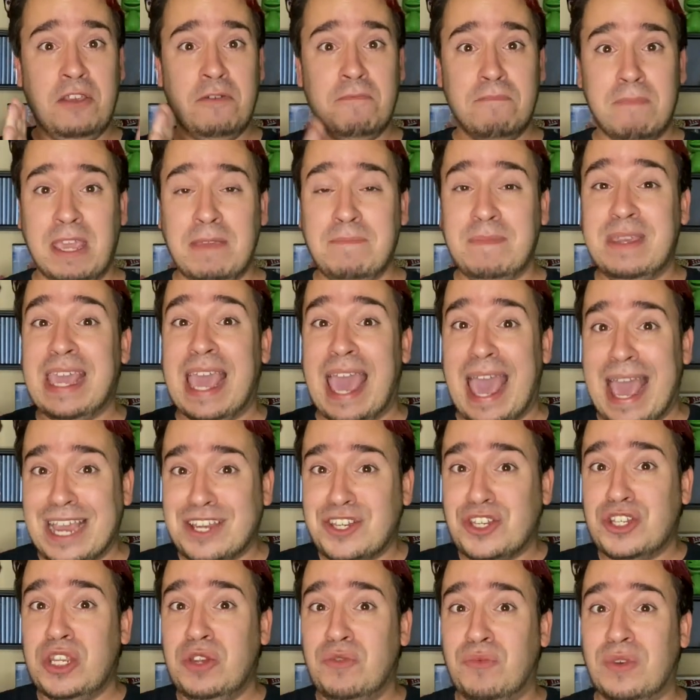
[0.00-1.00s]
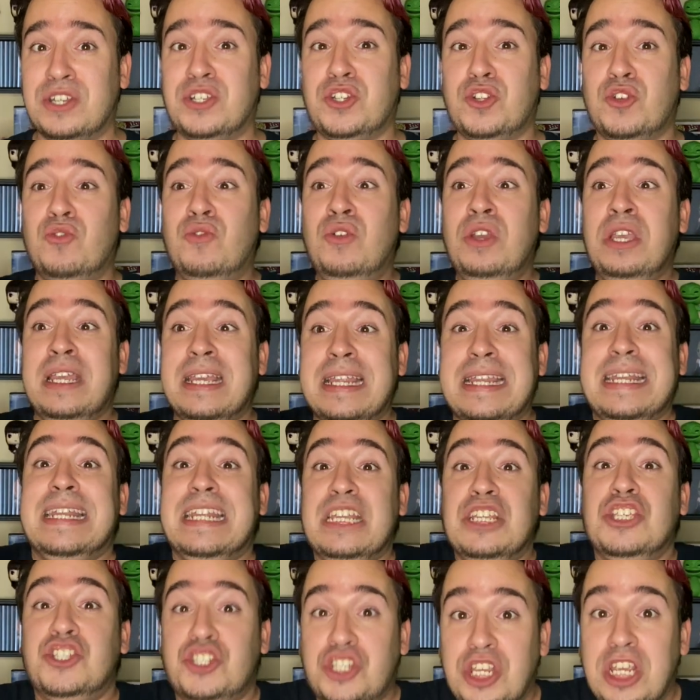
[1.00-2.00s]
made me actually want to
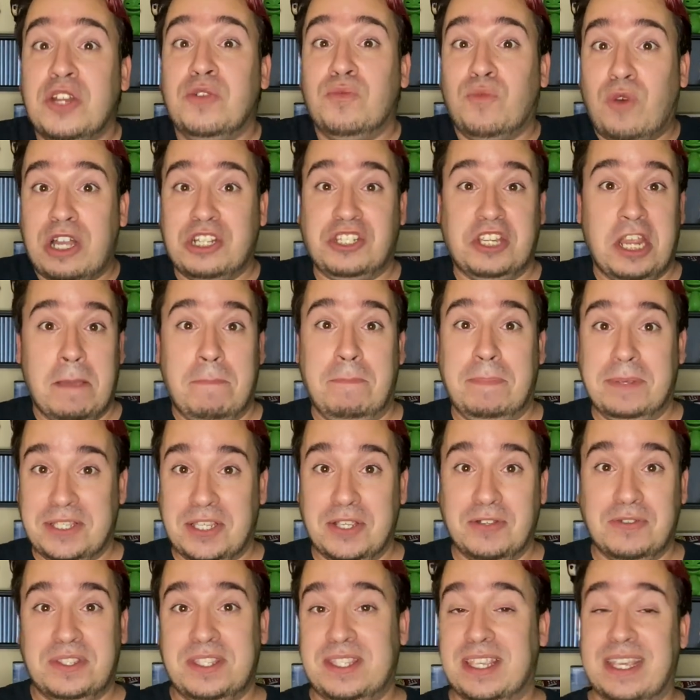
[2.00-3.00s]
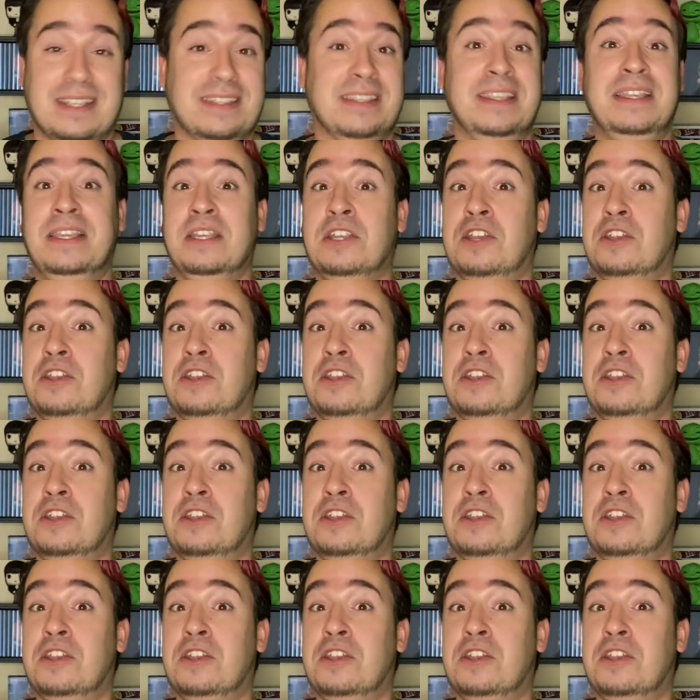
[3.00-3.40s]
legit watch episode 6,